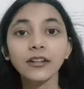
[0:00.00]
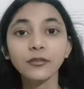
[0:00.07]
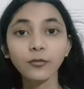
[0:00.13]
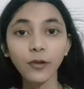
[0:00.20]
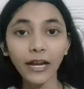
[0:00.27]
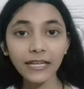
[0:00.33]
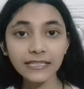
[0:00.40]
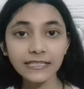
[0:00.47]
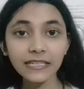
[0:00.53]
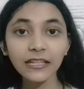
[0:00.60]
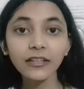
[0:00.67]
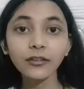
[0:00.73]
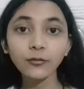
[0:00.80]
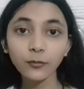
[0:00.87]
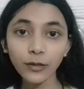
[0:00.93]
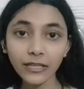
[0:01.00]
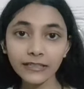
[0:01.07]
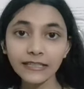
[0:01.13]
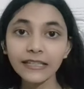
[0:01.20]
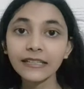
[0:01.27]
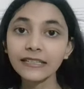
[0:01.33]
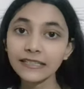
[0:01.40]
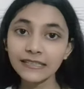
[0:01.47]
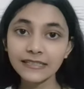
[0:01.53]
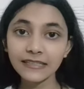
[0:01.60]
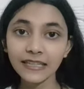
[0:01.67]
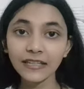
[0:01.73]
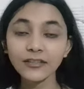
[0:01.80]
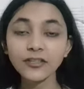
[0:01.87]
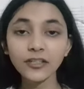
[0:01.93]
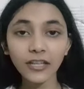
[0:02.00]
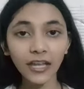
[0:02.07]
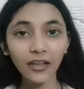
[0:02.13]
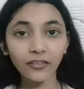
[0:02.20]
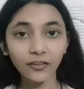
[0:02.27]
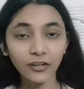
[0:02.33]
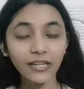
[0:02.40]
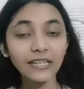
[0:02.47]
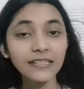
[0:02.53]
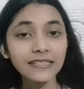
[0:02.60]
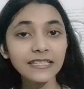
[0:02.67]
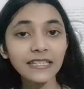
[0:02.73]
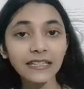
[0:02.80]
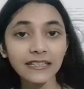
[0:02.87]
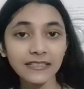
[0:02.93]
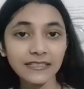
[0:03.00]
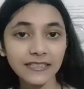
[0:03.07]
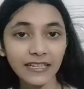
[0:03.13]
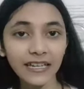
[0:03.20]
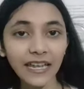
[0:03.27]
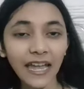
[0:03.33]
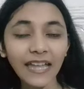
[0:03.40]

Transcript: writing, reading, listening together in a single day,